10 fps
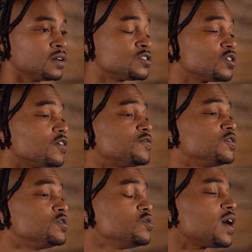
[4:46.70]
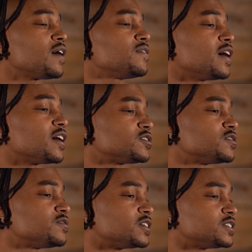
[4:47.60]
So if you do have the
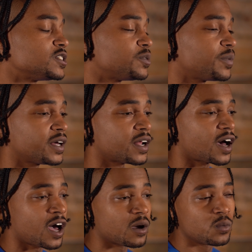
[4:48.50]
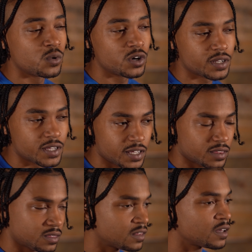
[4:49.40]
extra funds to spend, I would
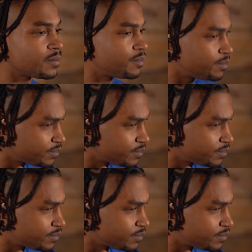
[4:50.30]
get the